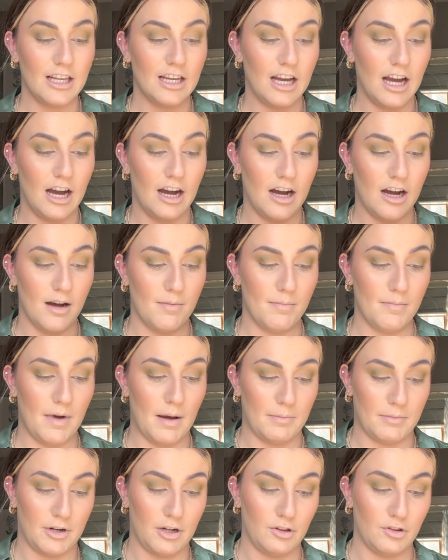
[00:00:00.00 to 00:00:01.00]
I'm
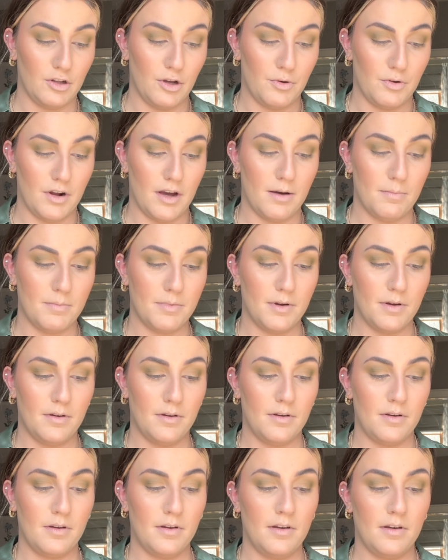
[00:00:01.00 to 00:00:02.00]
gonna load up
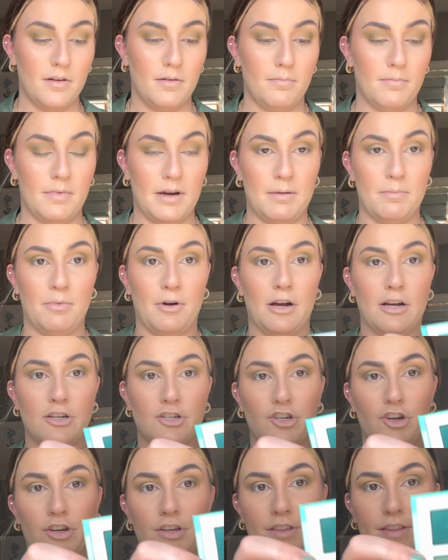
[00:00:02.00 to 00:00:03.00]
my
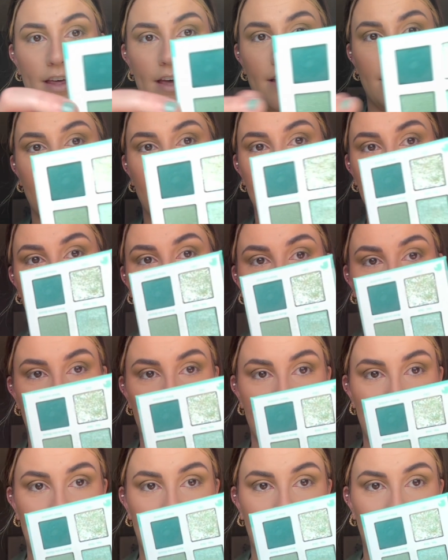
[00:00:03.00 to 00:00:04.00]
brush in this
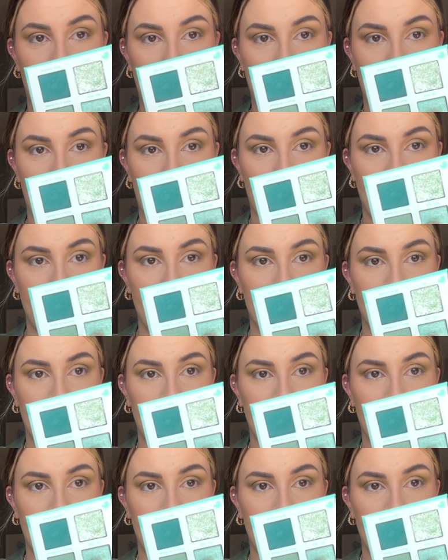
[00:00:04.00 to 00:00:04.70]
shade right here,